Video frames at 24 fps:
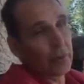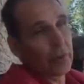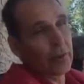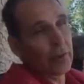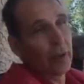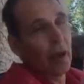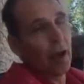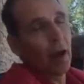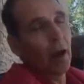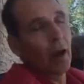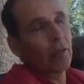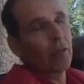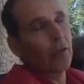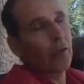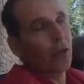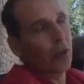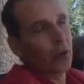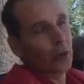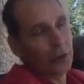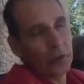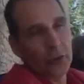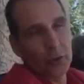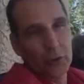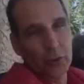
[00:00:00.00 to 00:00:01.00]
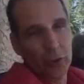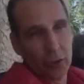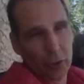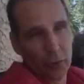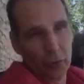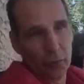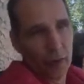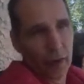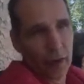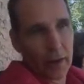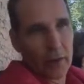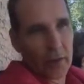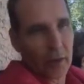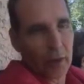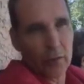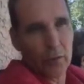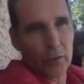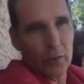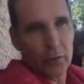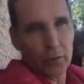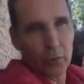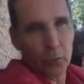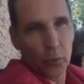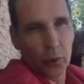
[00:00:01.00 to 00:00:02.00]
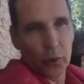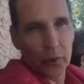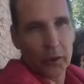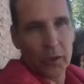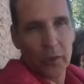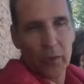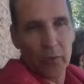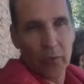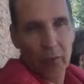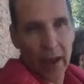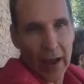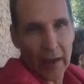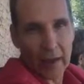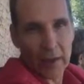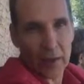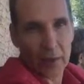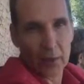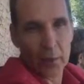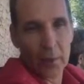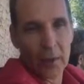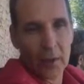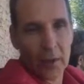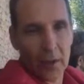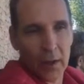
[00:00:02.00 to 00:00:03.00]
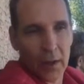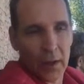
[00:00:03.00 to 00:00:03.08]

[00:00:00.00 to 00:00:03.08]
Of course you do, right? None of us work in a vacuum.